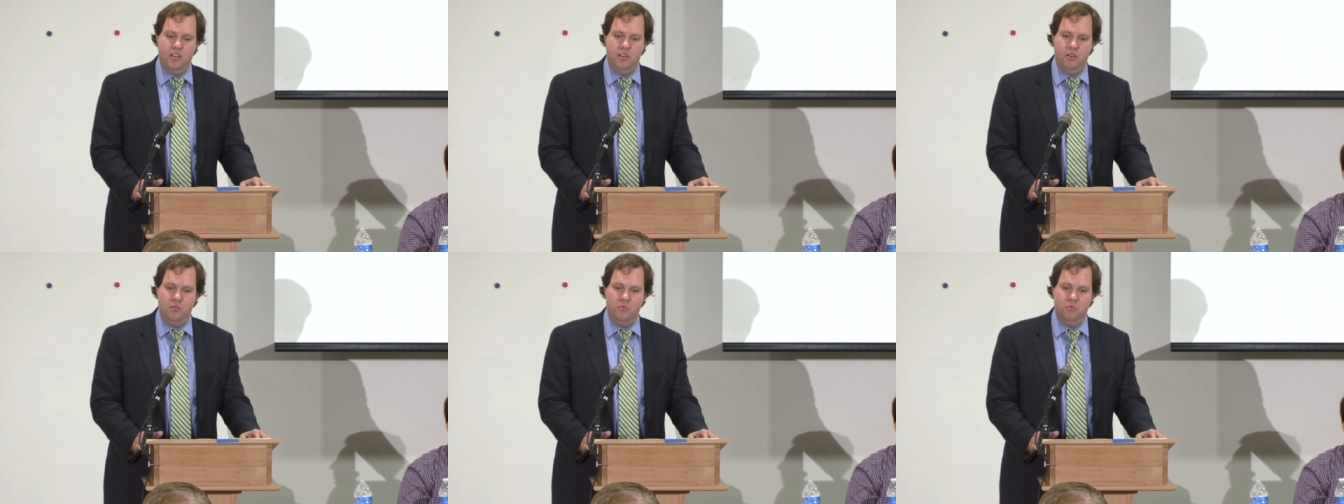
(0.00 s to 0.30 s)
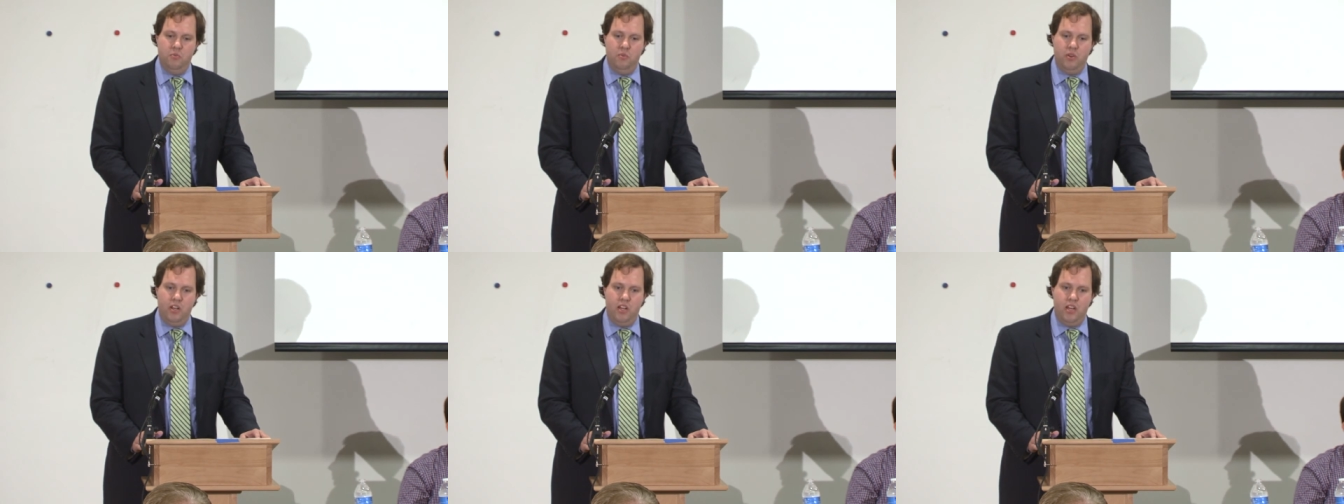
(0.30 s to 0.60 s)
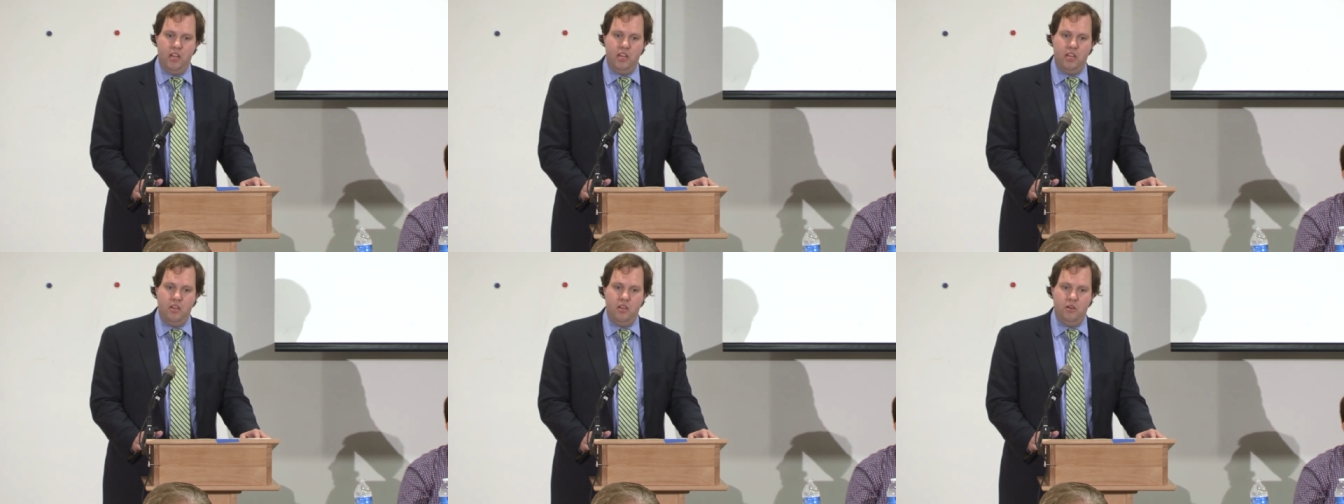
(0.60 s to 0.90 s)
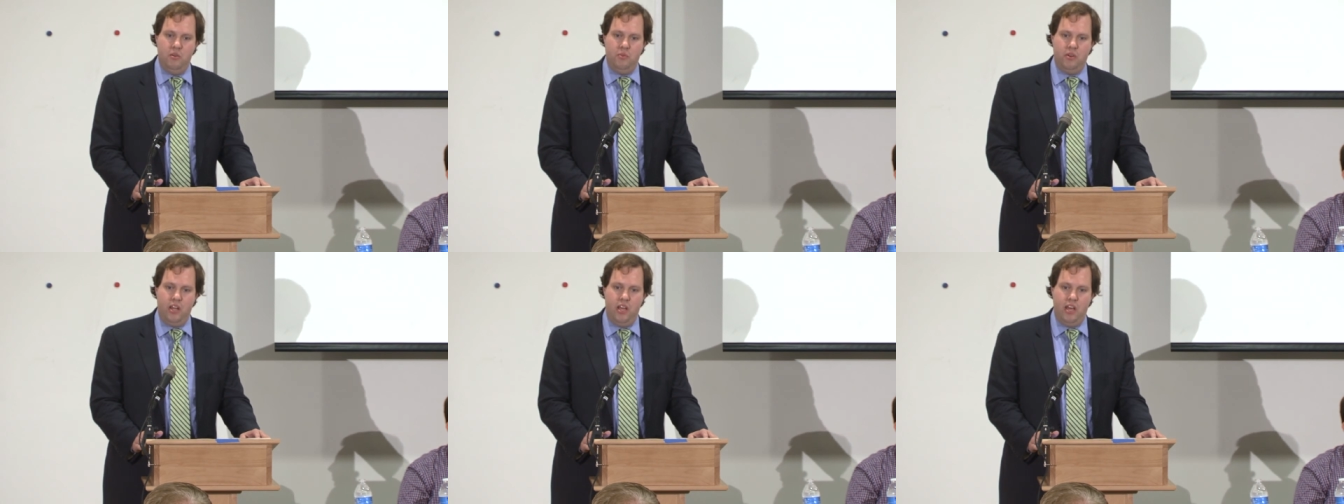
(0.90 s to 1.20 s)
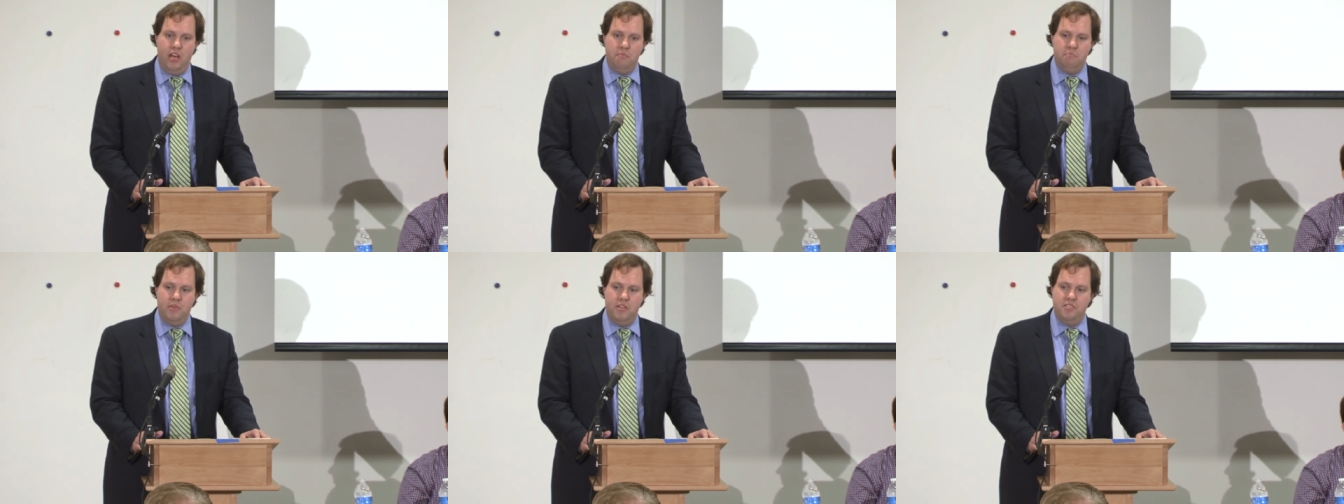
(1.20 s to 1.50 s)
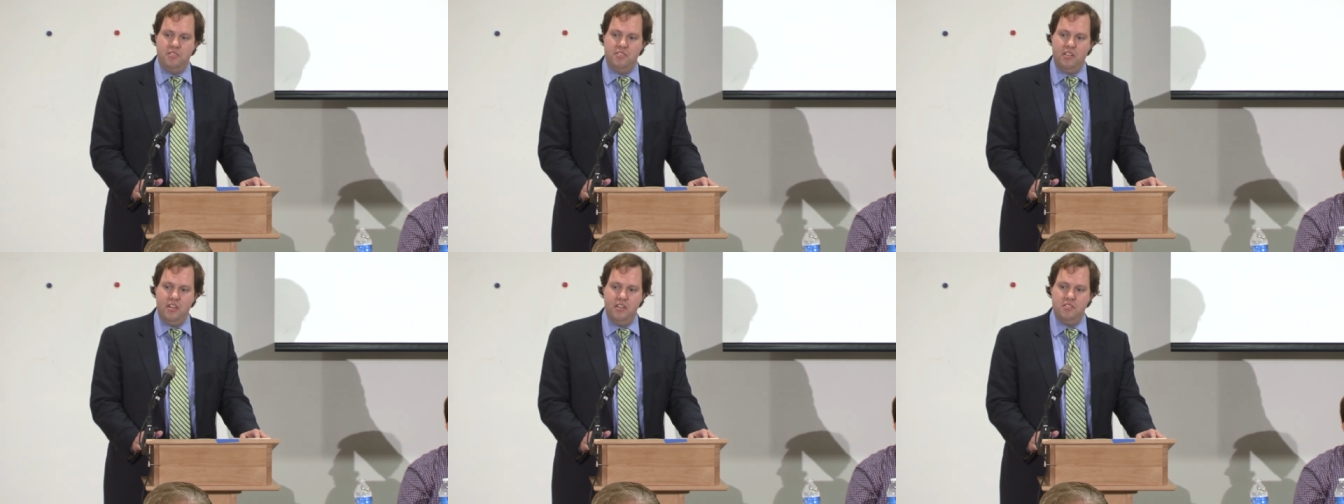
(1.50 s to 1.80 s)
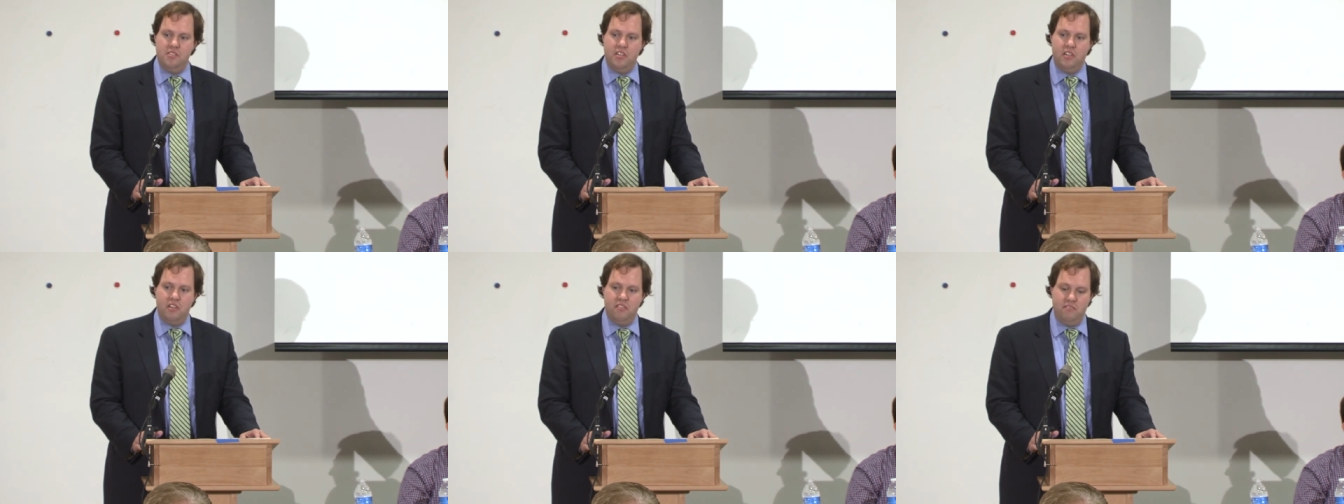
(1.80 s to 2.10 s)
when I had my
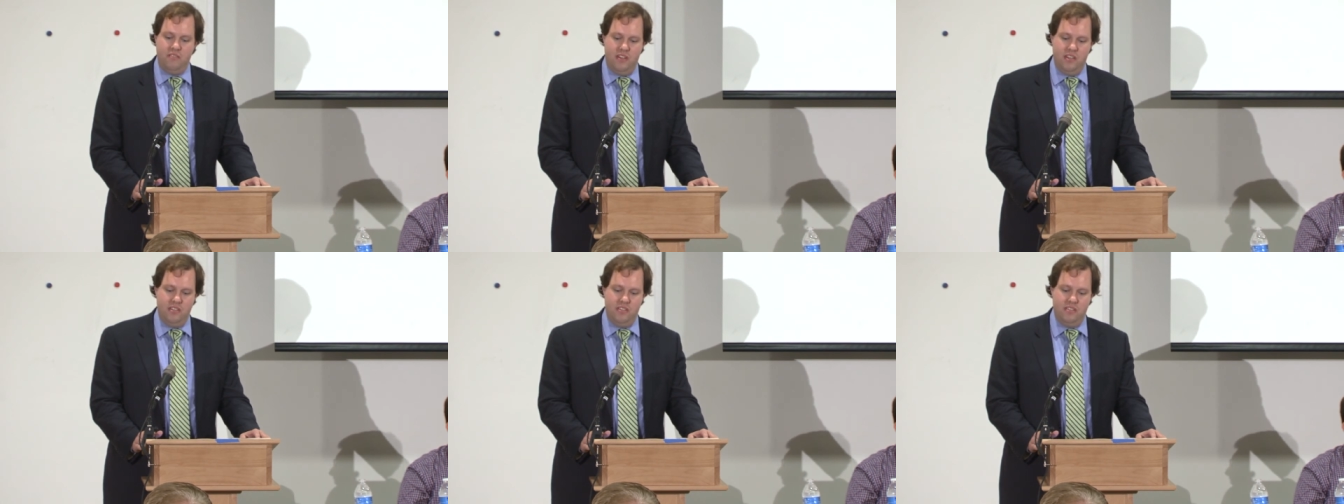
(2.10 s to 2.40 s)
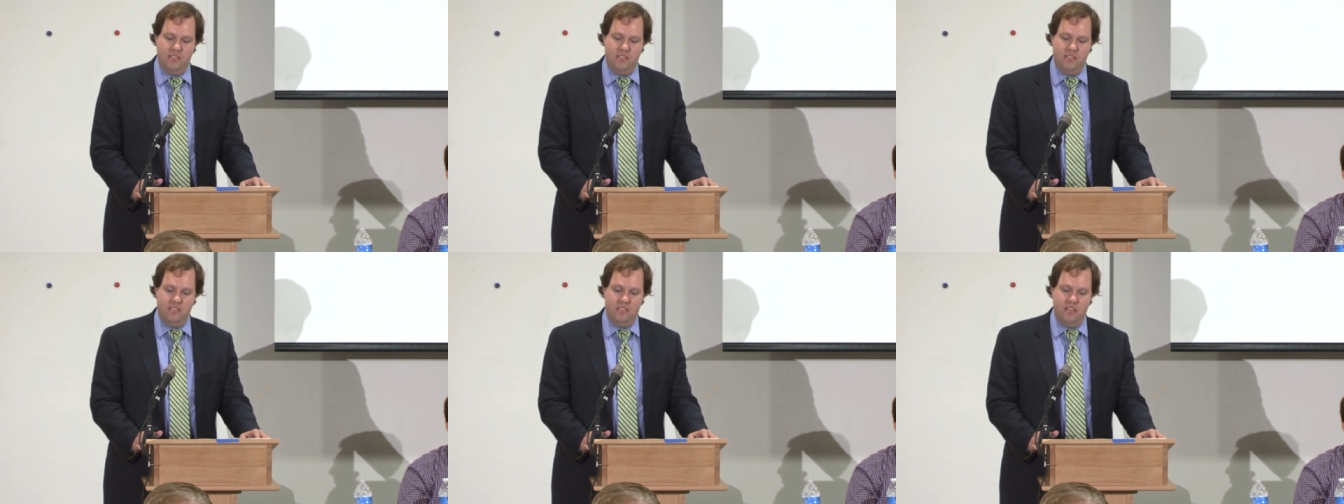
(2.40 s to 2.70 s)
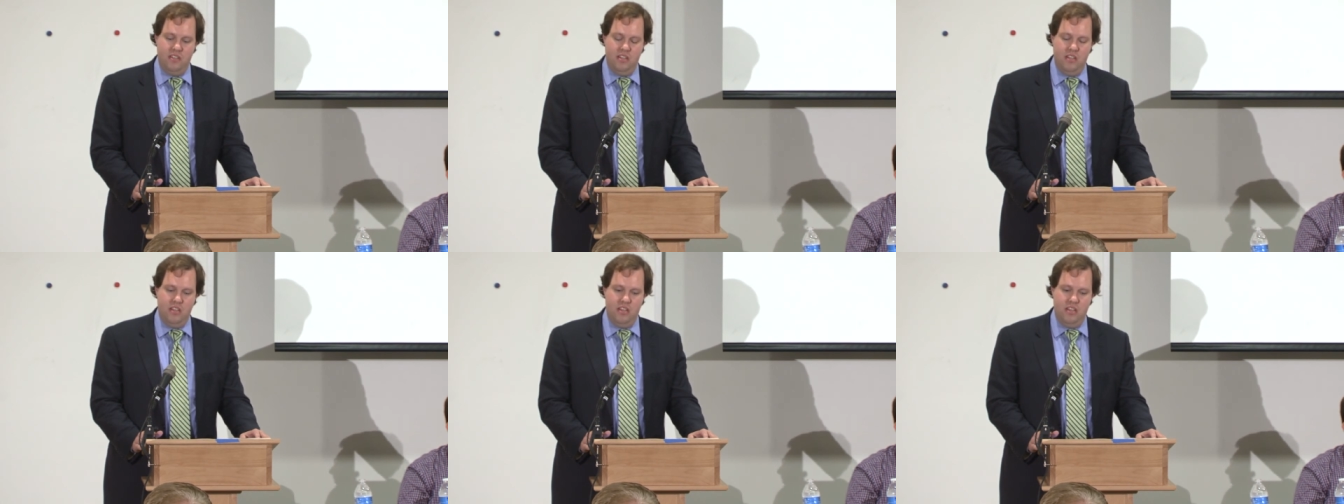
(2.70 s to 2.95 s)
sentencing event,